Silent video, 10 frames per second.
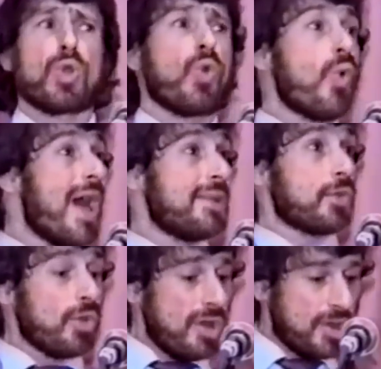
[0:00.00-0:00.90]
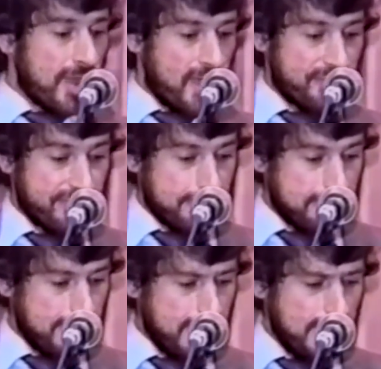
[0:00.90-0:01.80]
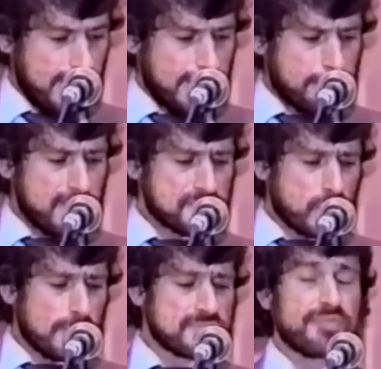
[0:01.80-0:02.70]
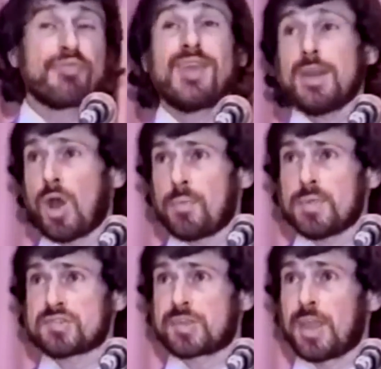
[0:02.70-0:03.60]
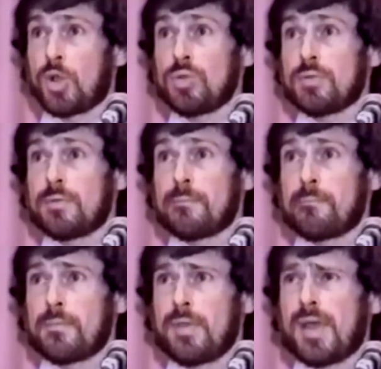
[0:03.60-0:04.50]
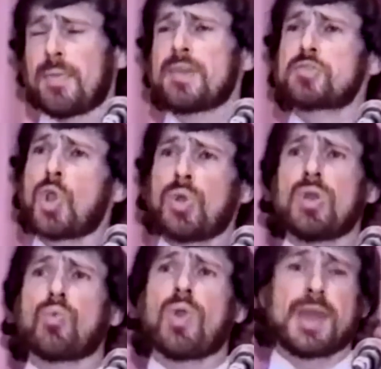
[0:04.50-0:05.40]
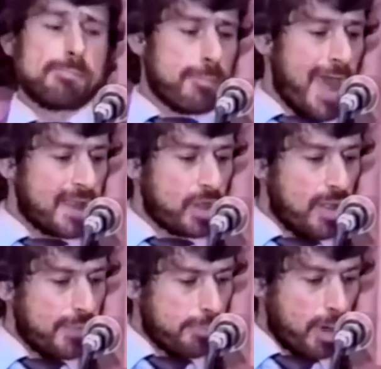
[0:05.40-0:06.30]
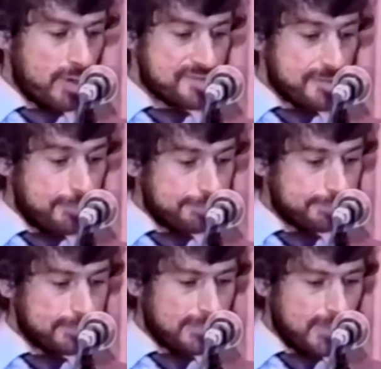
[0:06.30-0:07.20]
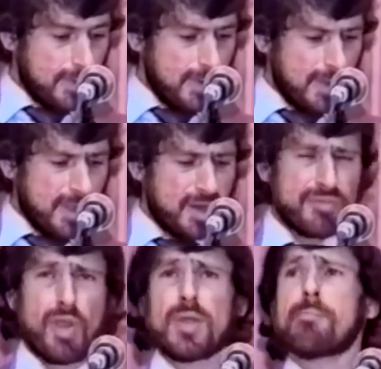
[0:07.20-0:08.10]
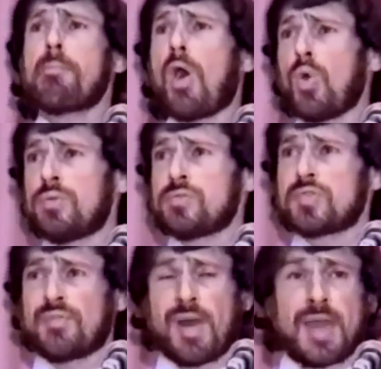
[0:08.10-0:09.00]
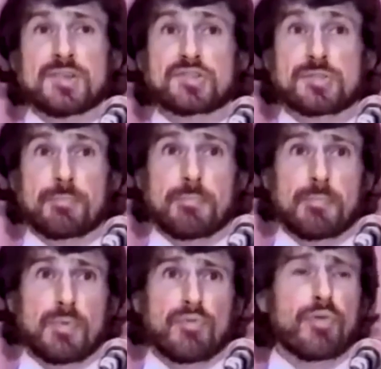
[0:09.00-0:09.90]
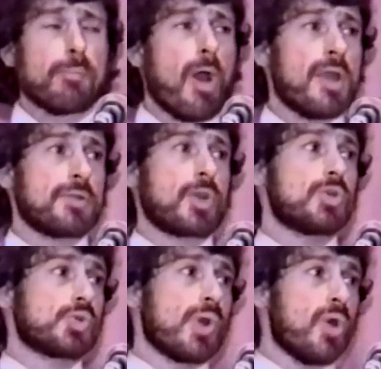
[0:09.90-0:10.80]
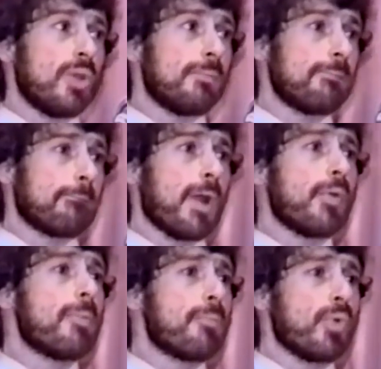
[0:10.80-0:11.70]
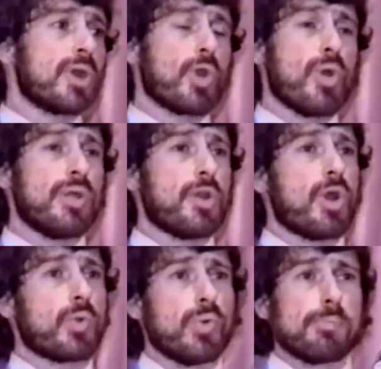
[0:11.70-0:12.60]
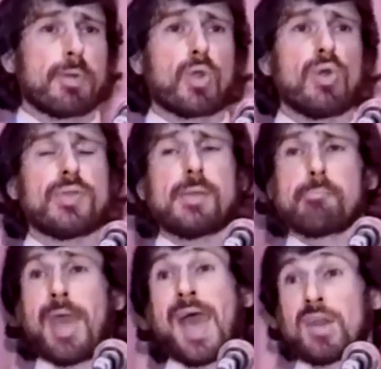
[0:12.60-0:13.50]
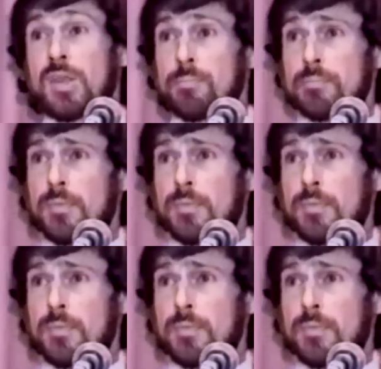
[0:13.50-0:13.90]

quite good enough. These groups feed on this guilt and they turn it right back on the person in a very potent device for mind control. I remember a girl in our group, a girl named Patty,